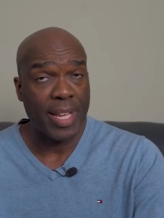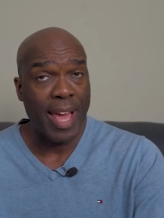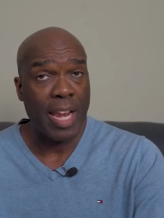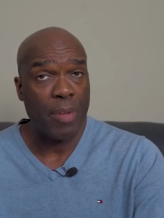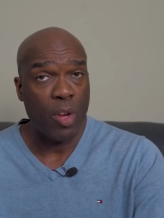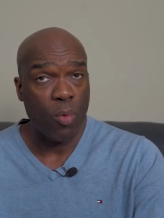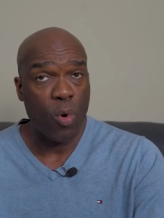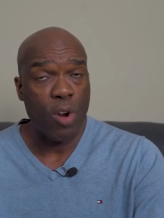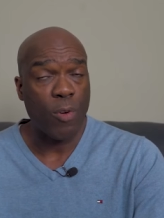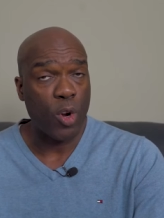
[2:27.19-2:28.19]
Academy
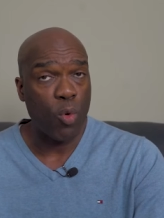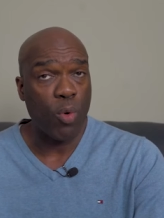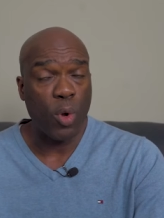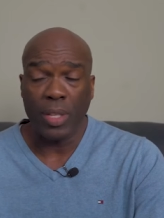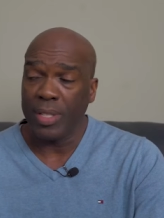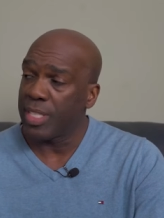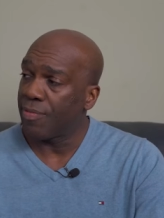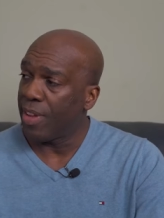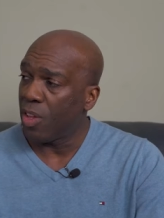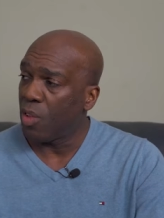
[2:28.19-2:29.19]
Award for her role in this
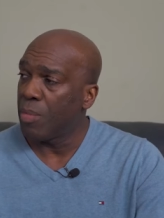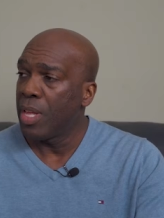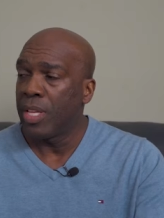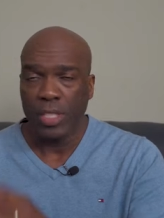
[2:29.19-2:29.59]
film.